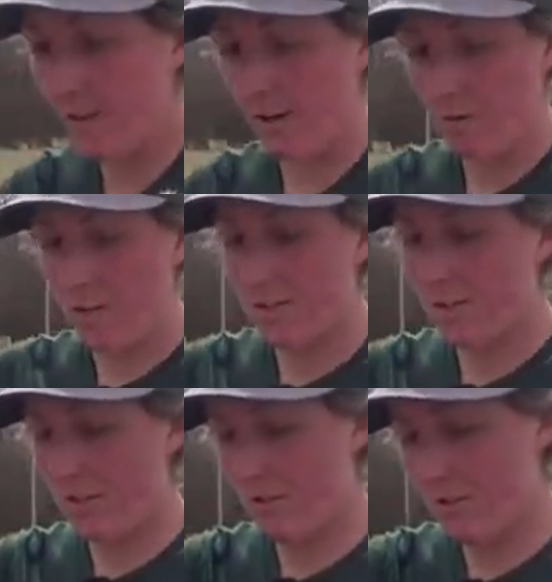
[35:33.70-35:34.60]
I want
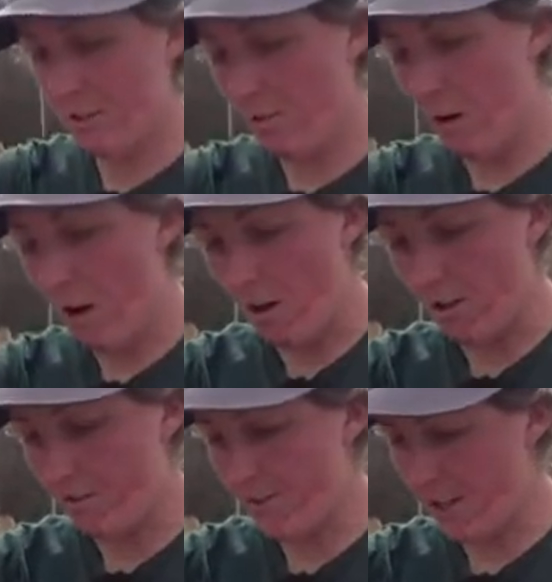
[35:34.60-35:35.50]
to do all
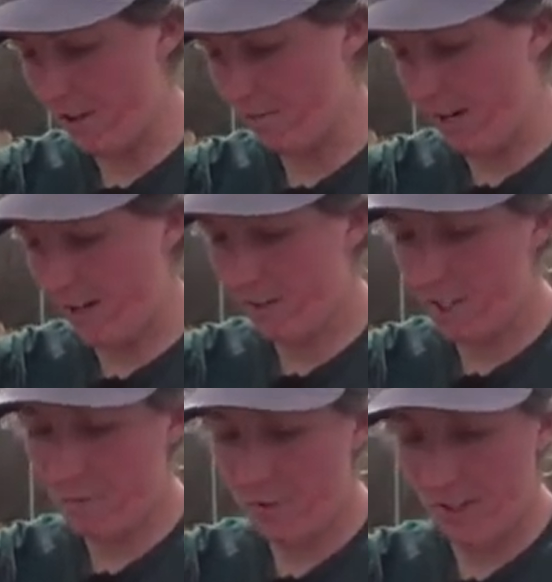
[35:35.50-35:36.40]
of the record
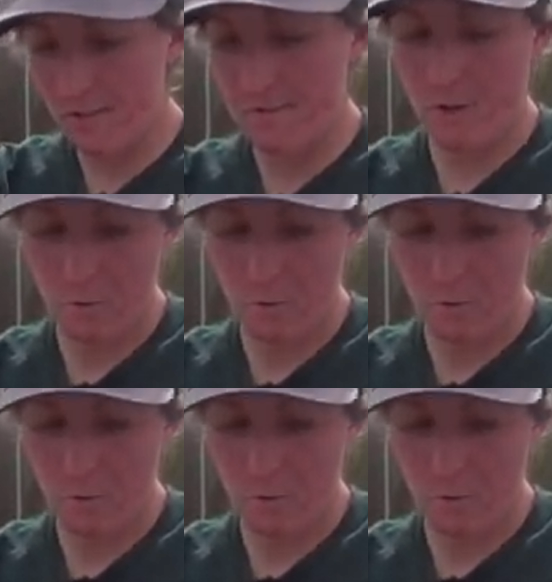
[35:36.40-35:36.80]
keeping for